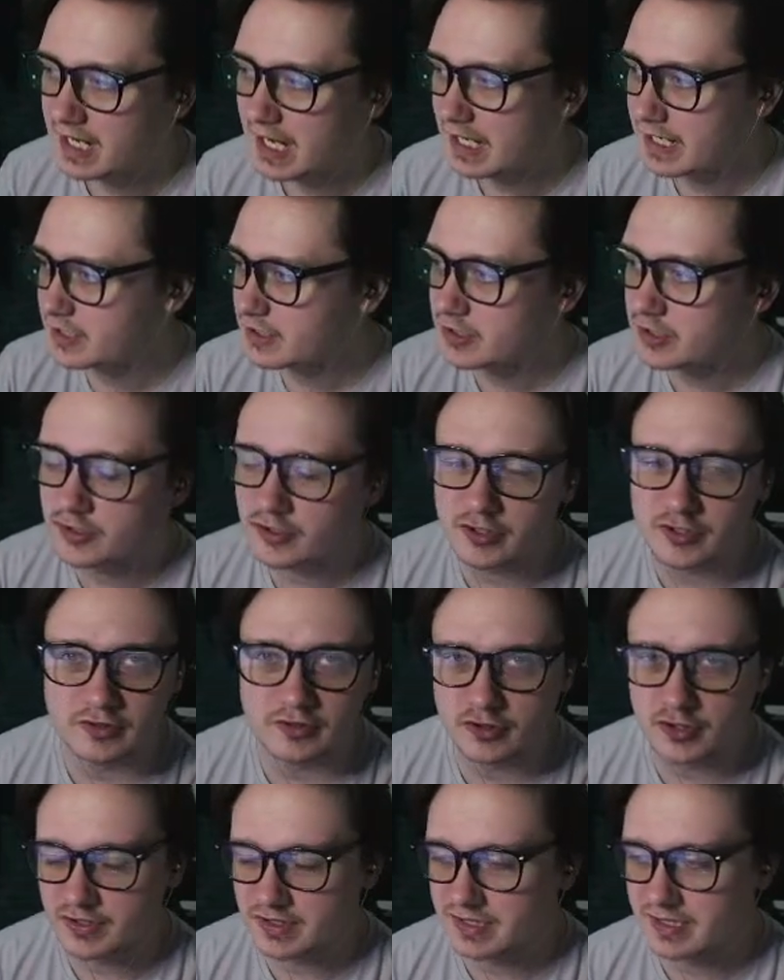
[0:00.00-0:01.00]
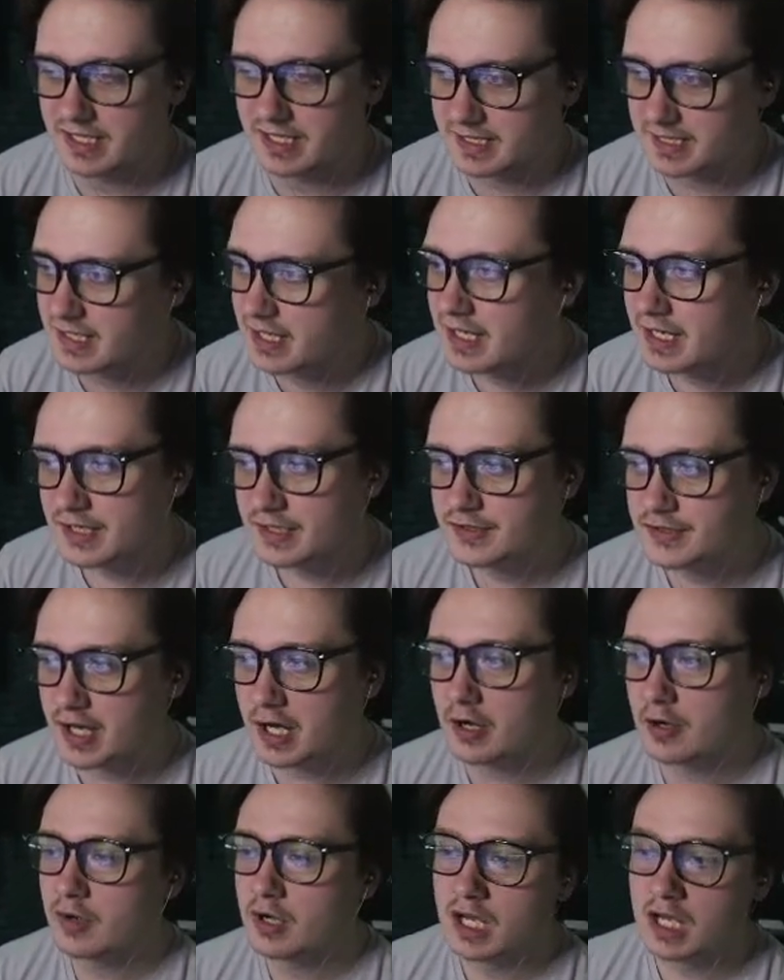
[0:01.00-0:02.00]
and you can do just this.
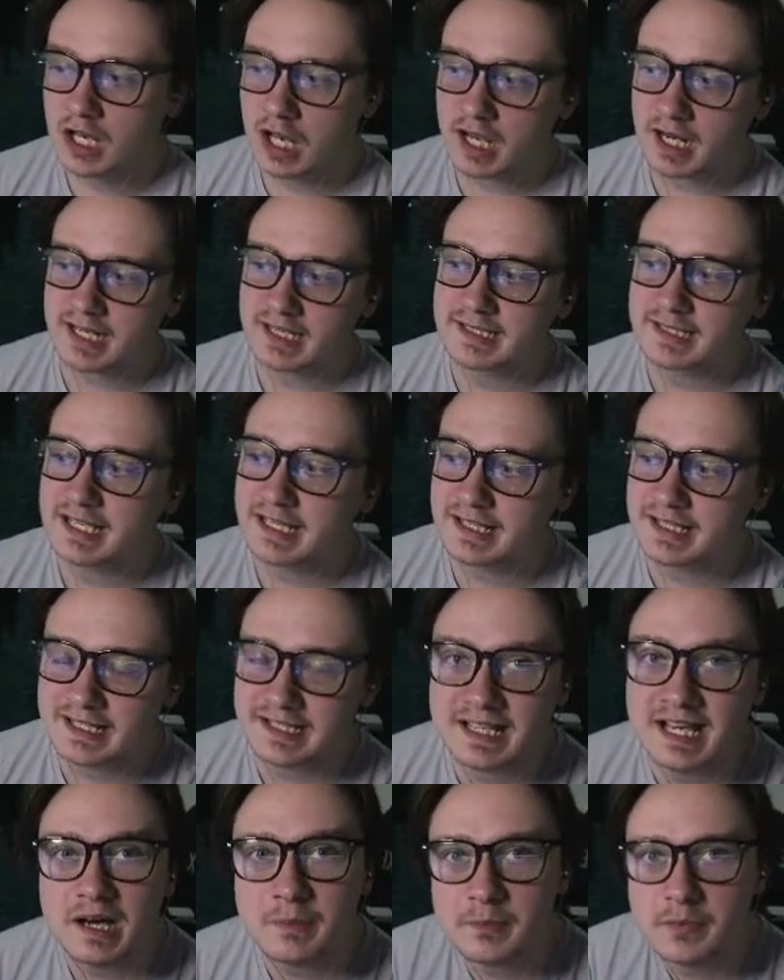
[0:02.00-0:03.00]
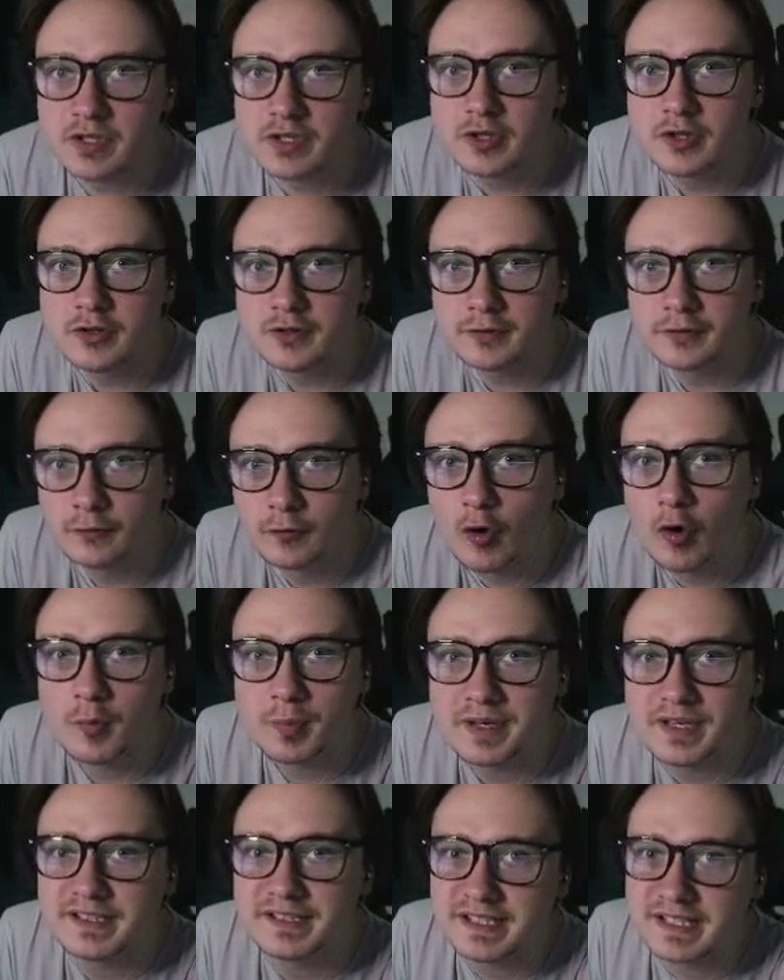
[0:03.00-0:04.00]
So like I said, this can be used for
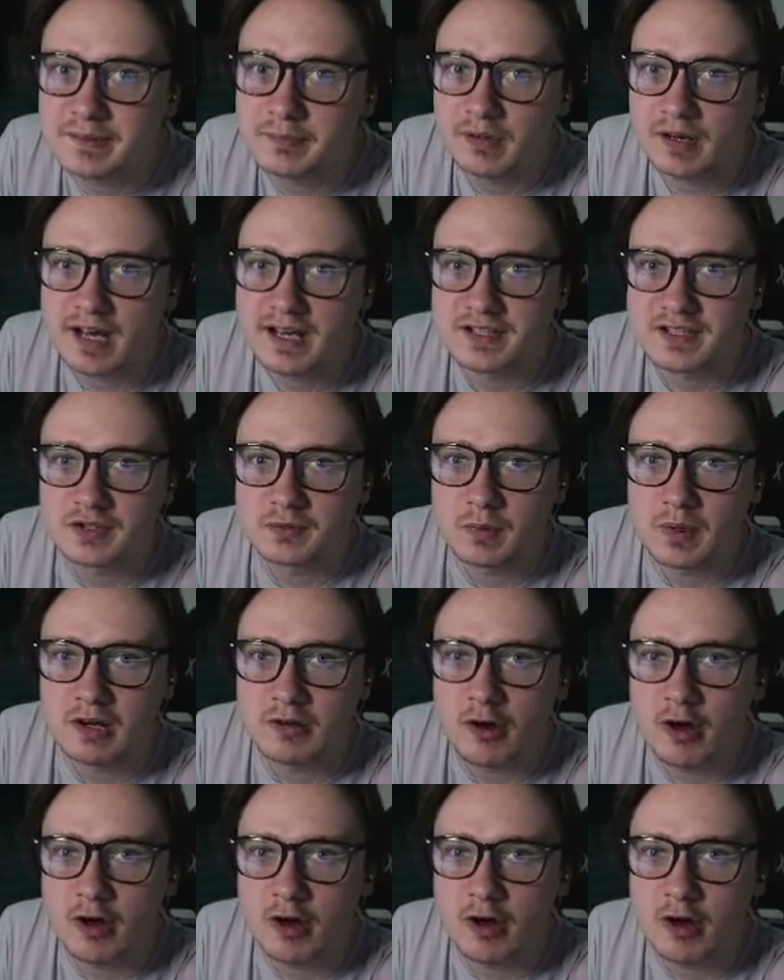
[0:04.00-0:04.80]
PC players as well,